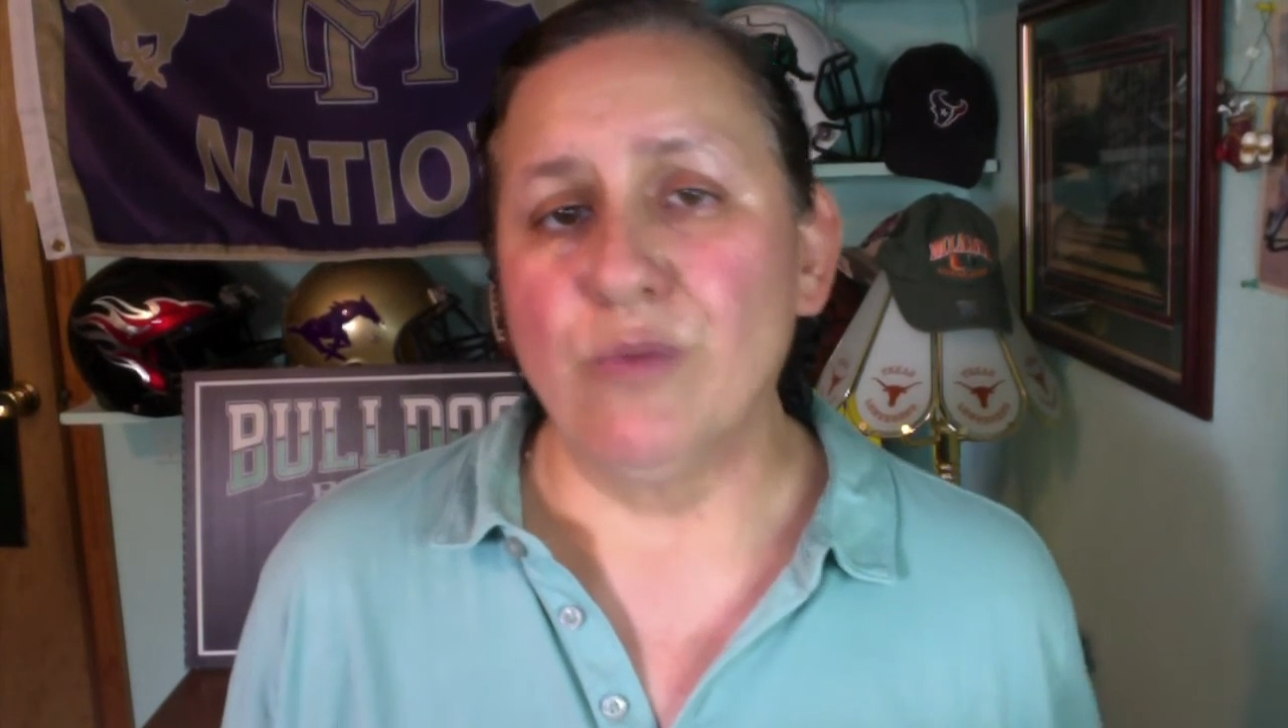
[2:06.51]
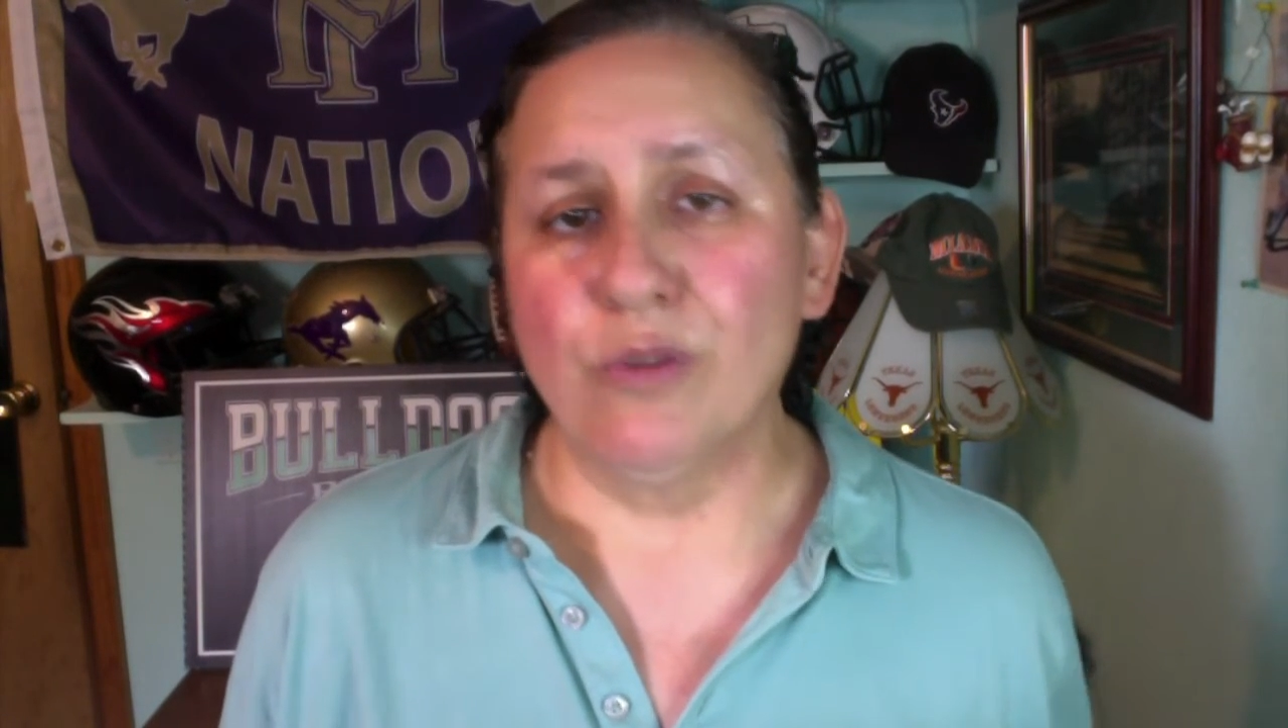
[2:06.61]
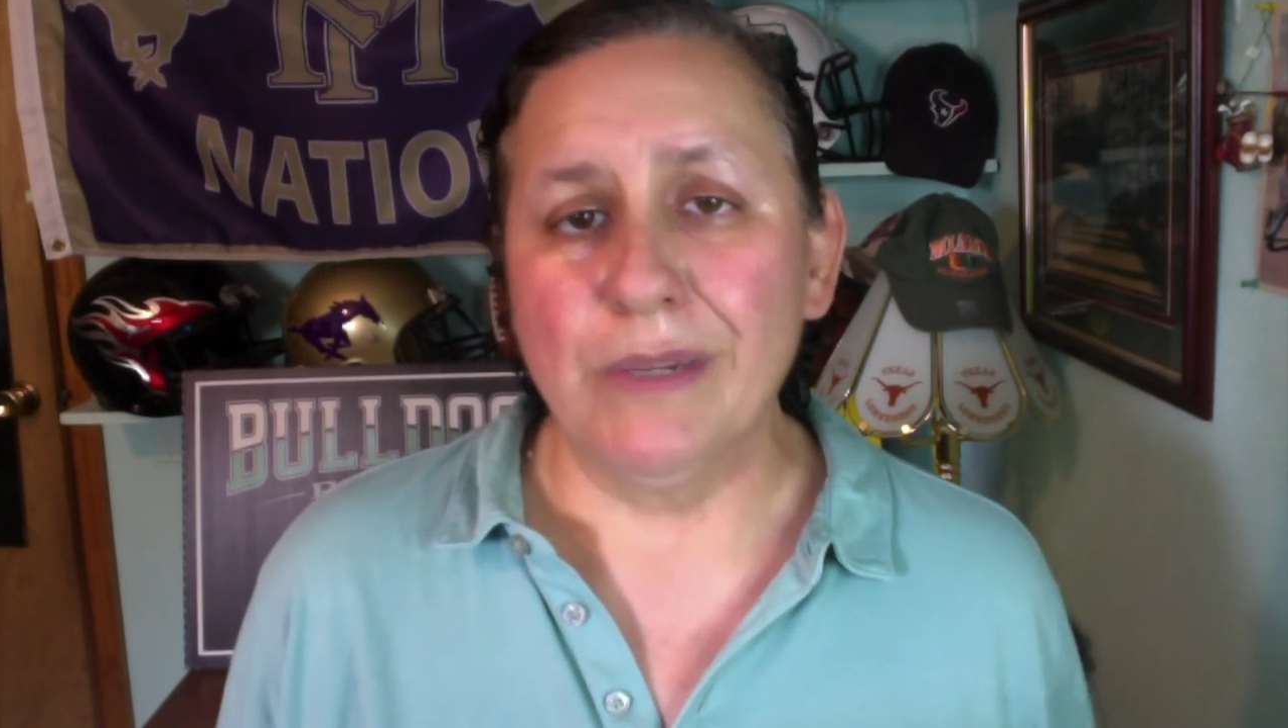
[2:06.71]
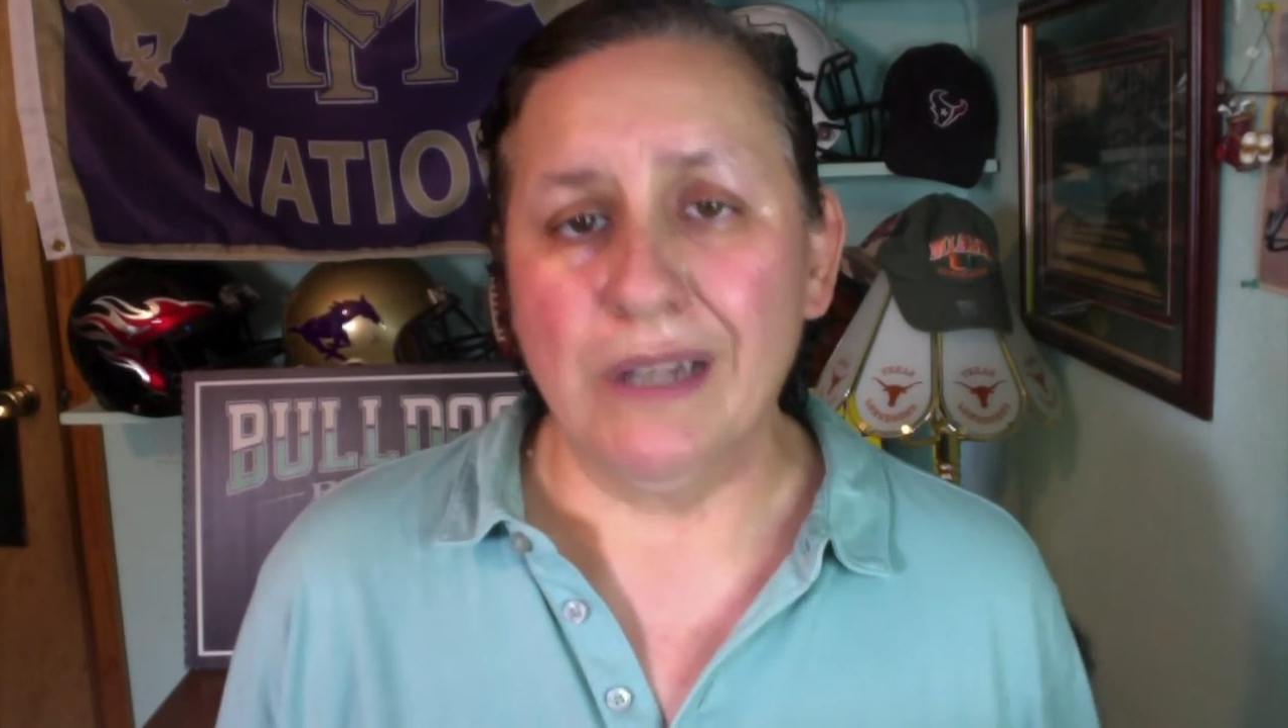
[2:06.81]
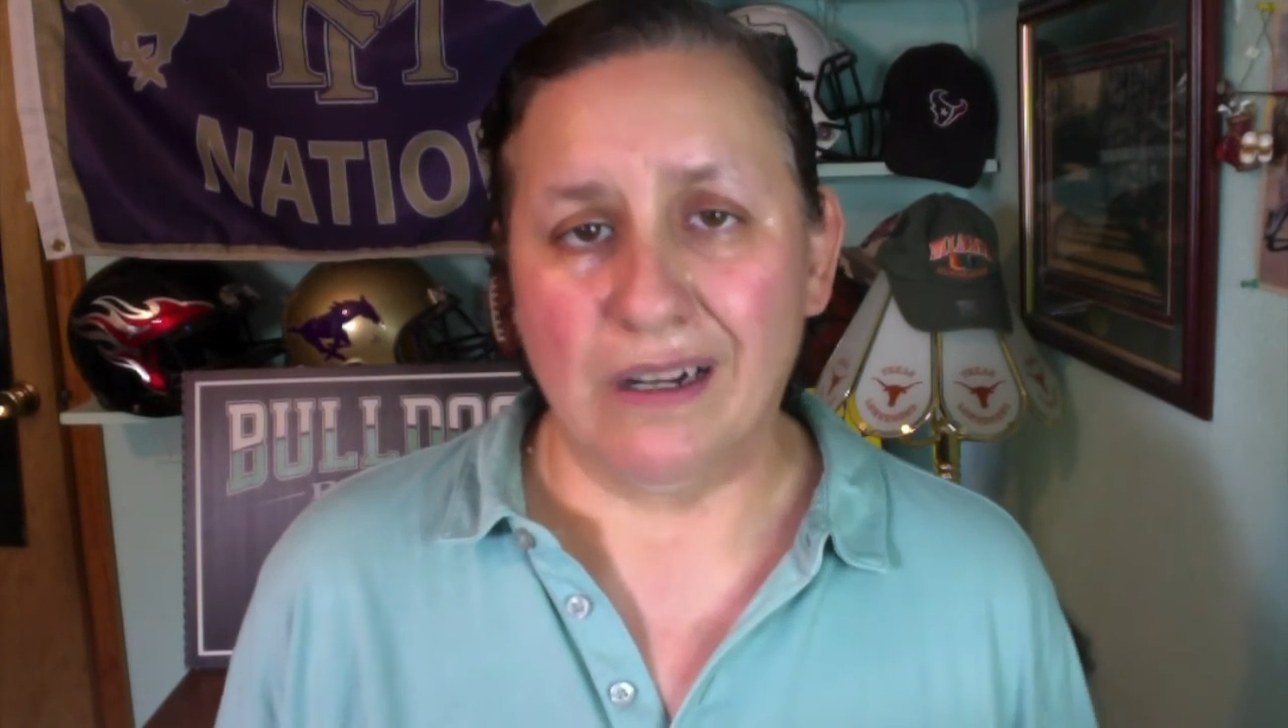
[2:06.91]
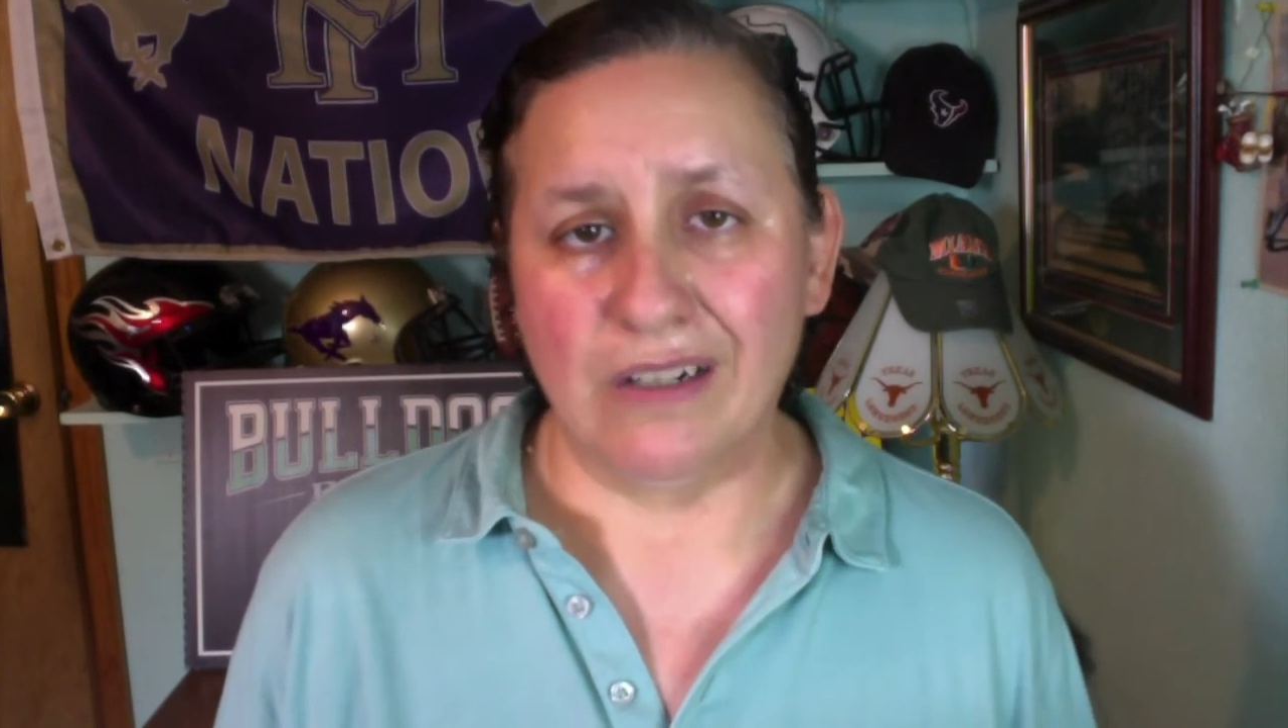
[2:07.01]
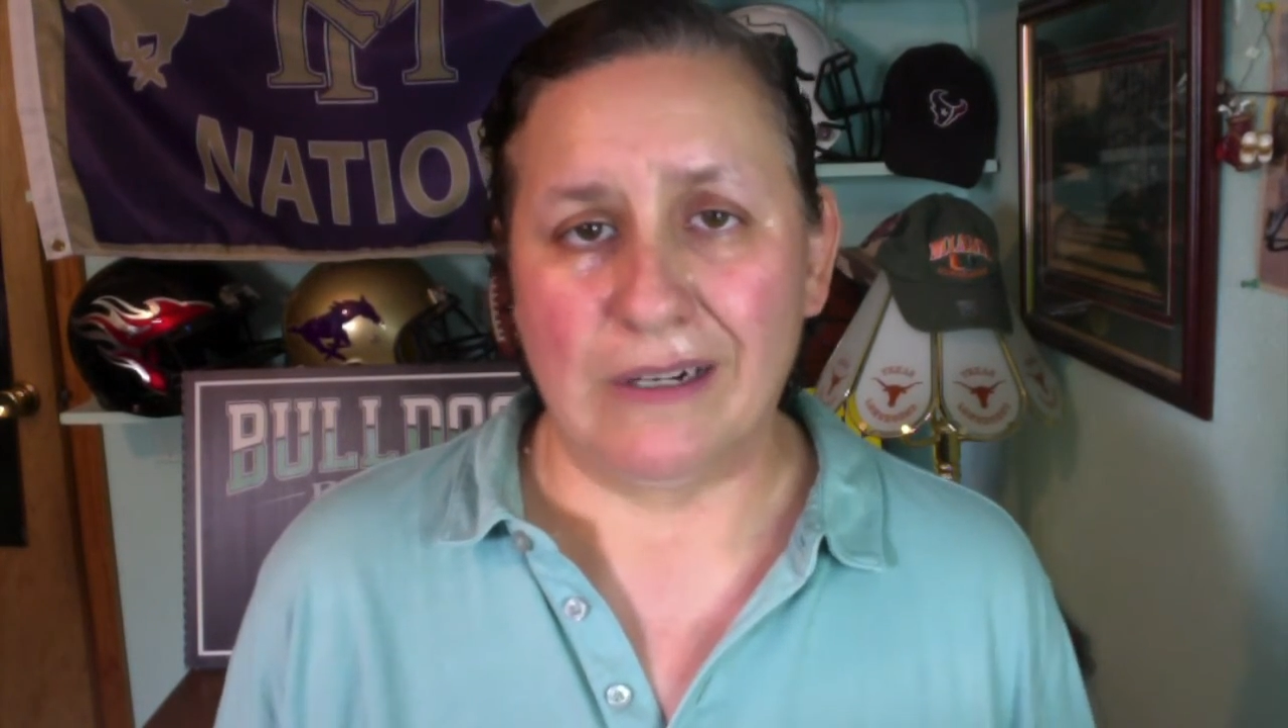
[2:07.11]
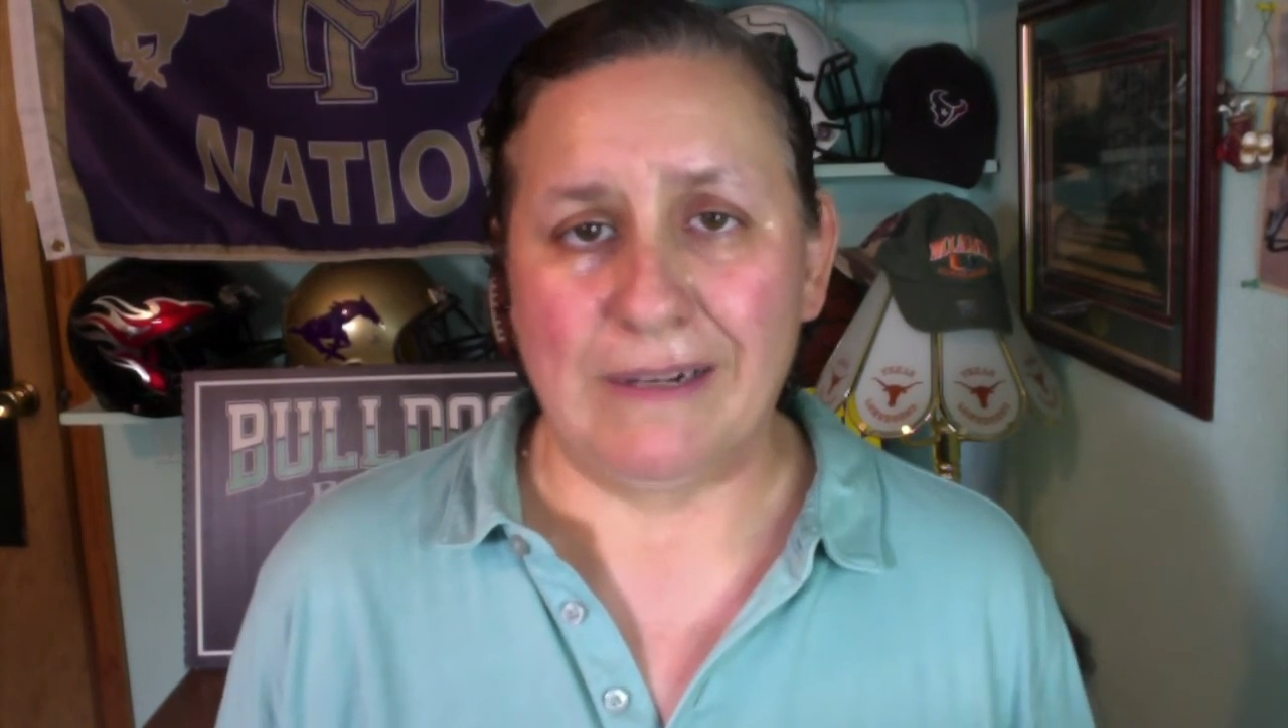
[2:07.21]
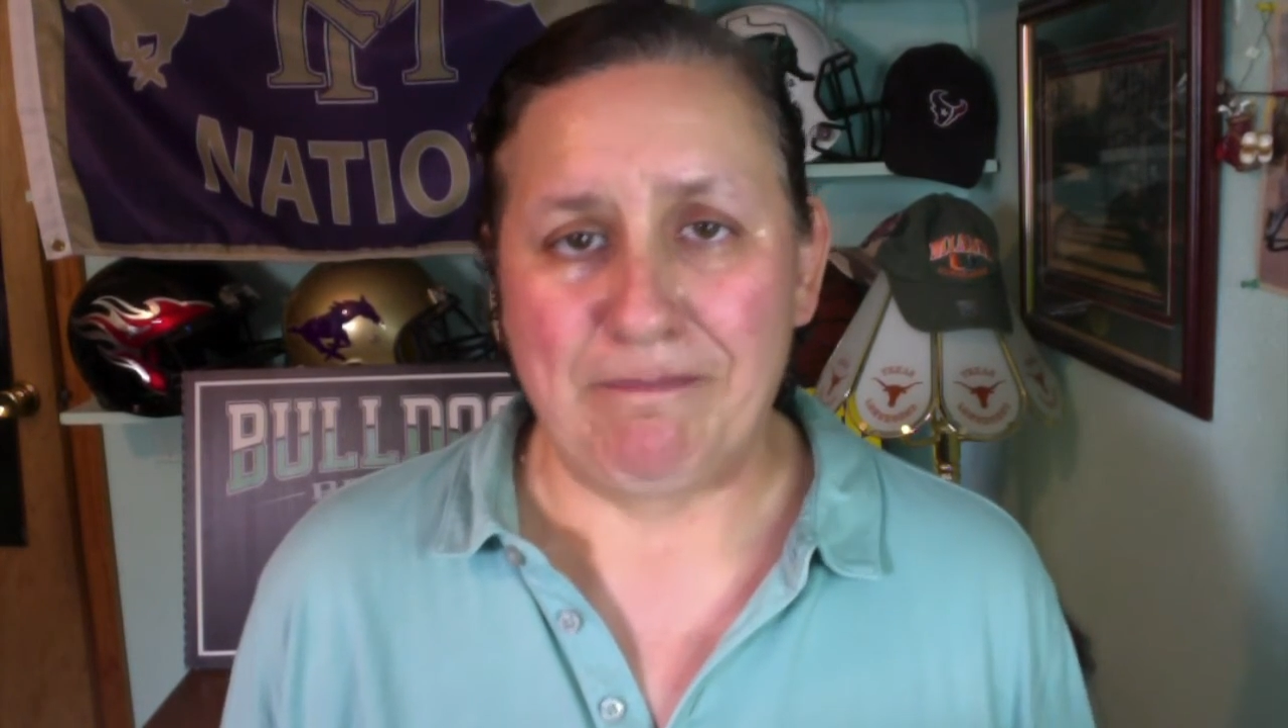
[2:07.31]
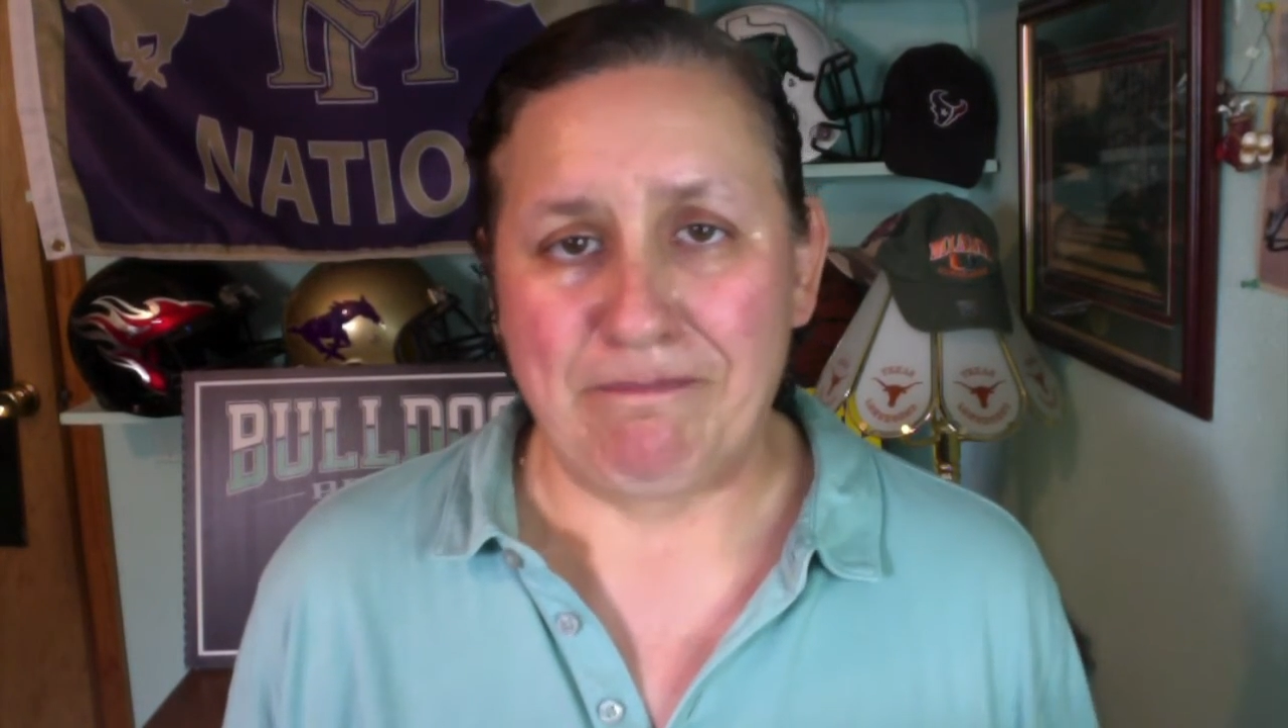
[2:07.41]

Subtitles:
will be hungry.